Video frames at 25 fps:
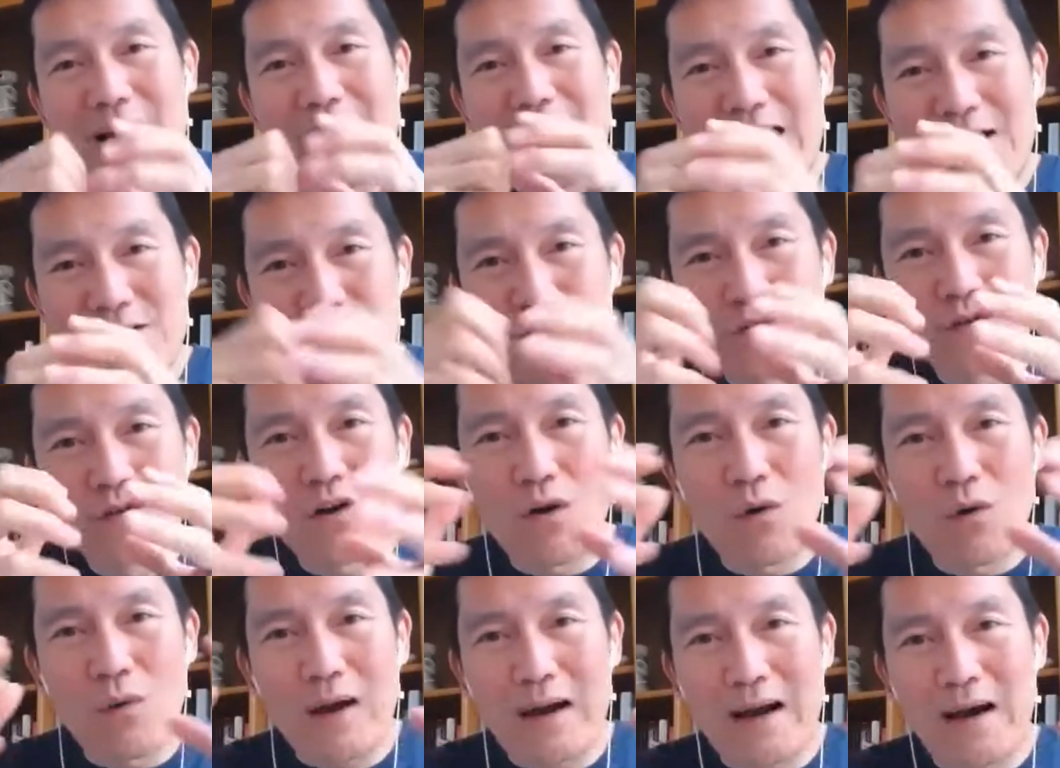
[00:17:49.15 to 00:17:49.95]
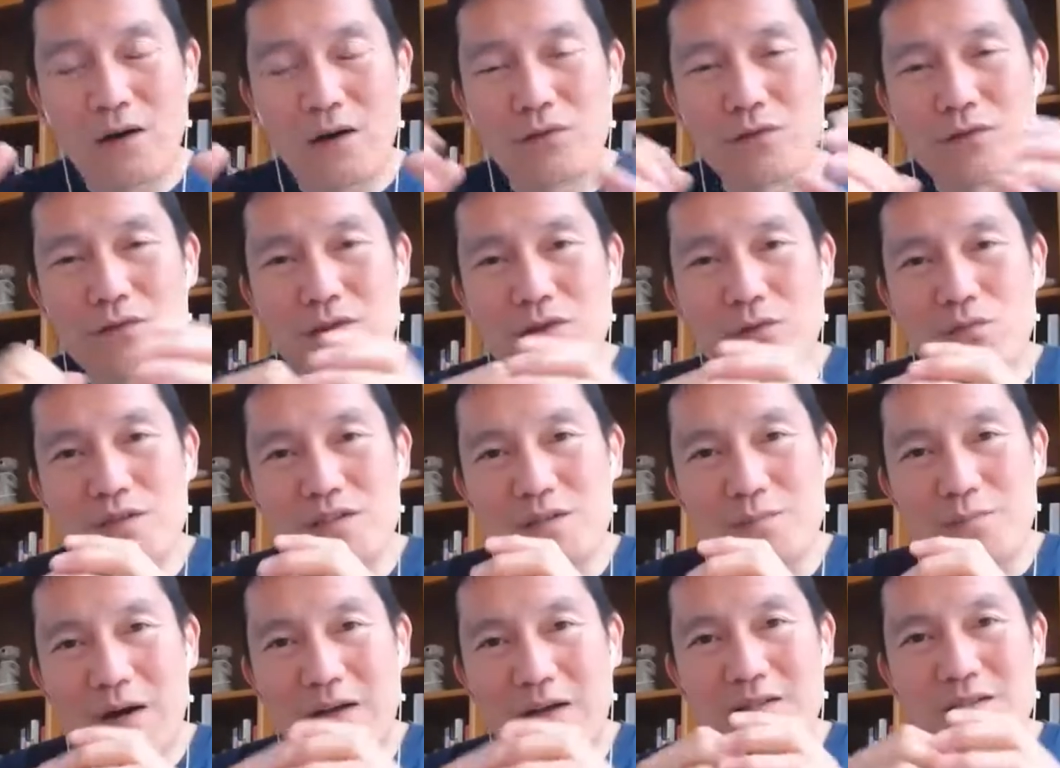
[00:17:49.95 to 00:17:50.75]
as you go out, the
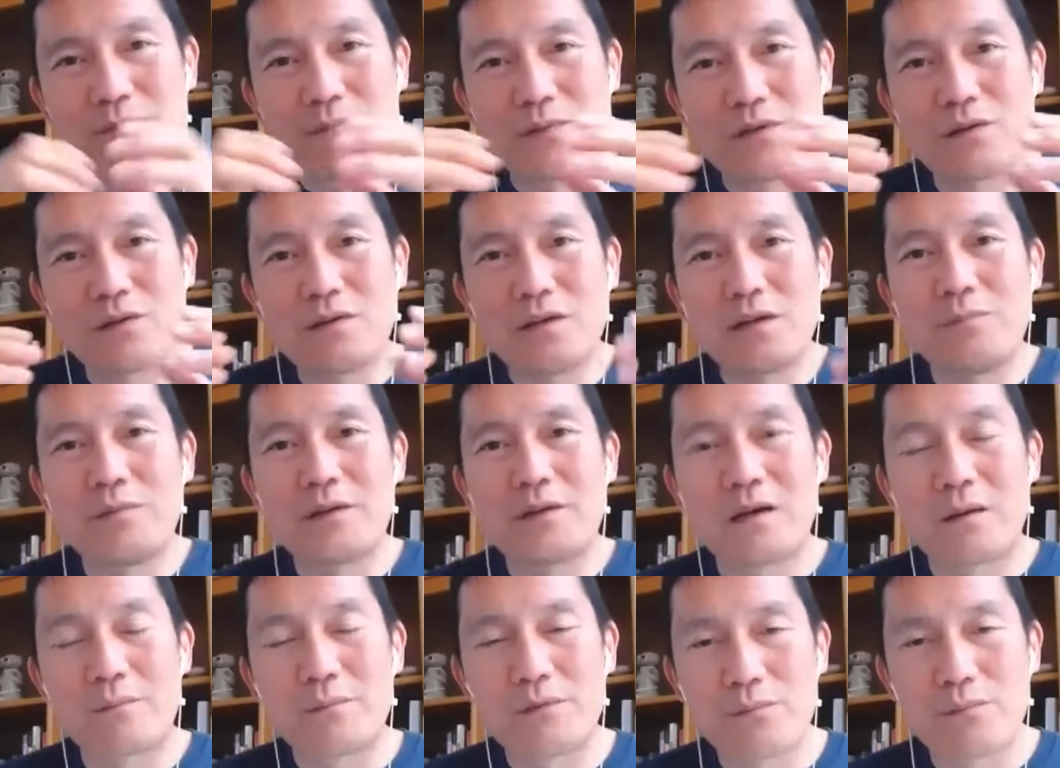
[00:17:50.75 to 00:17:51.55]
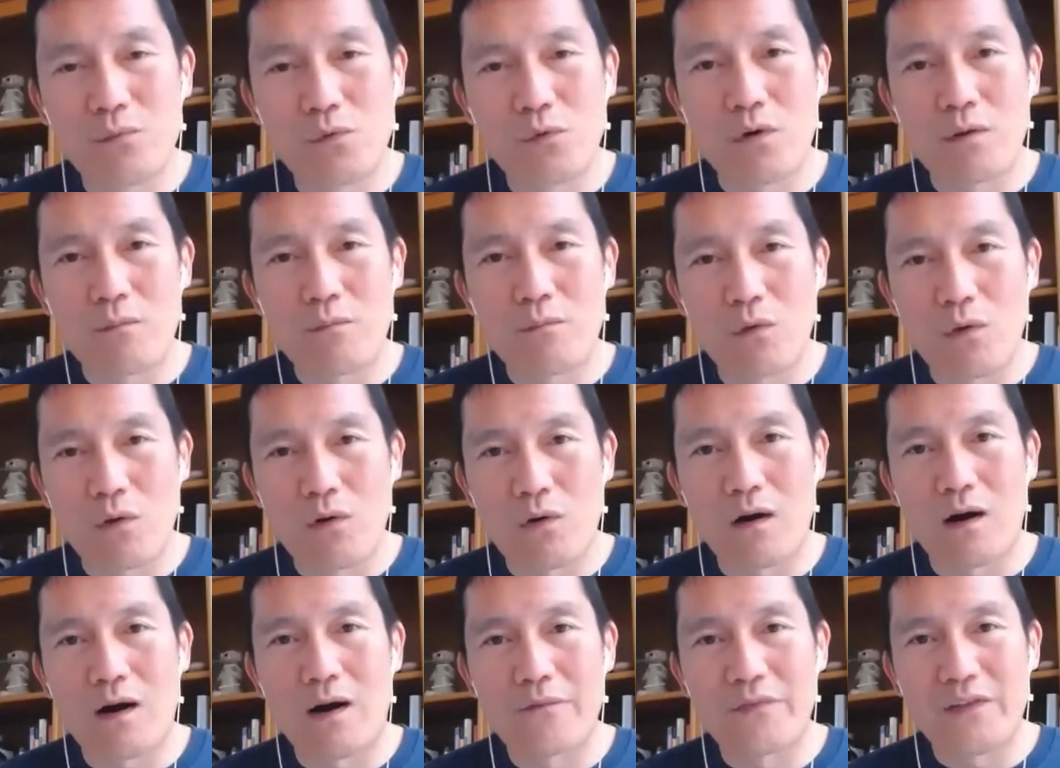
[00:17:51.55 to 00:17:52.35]
responsibility becomes more and
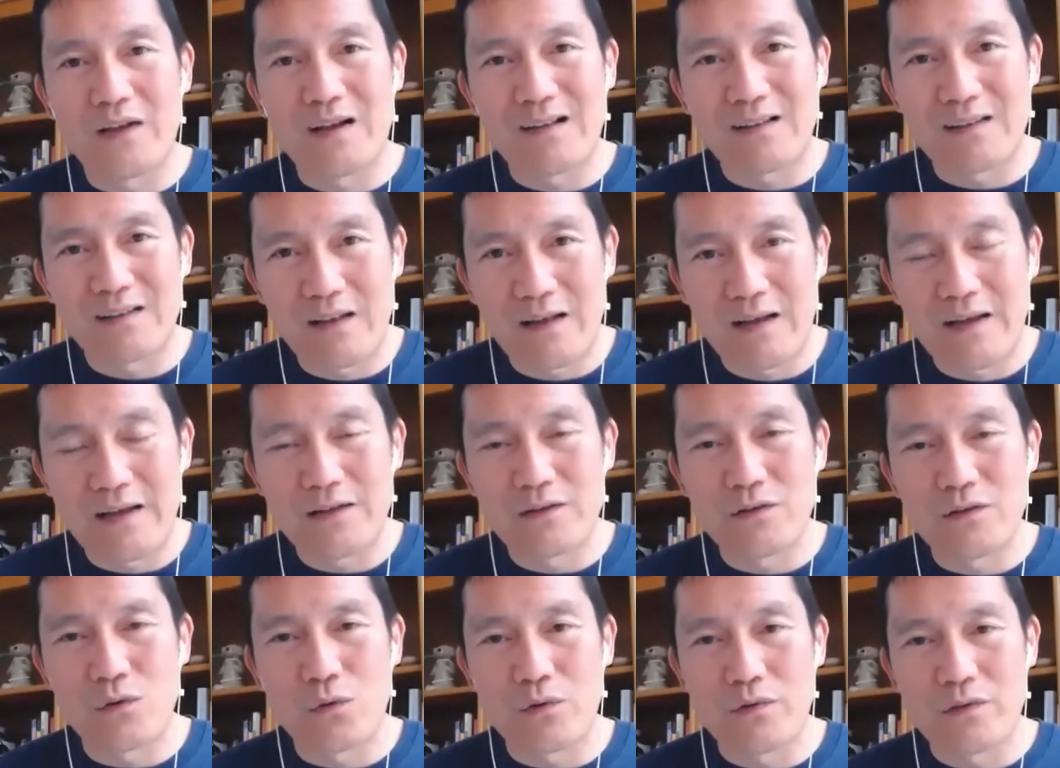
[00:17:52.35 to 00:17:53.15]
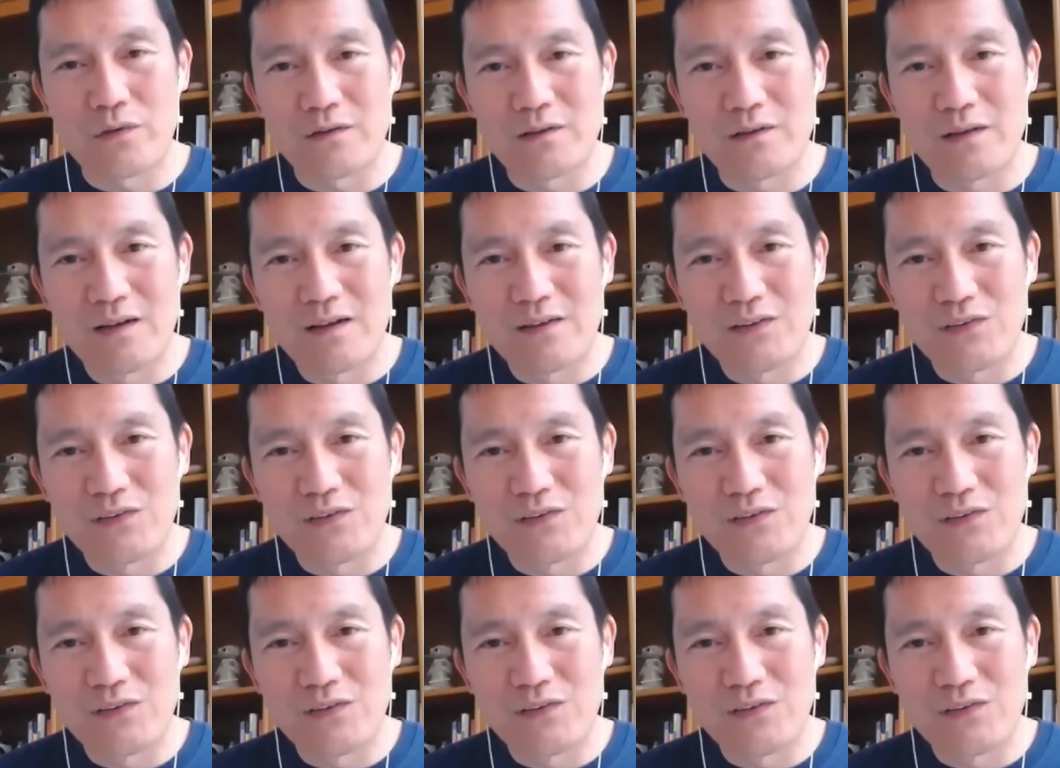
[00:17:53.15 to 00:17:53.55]
more on the client or the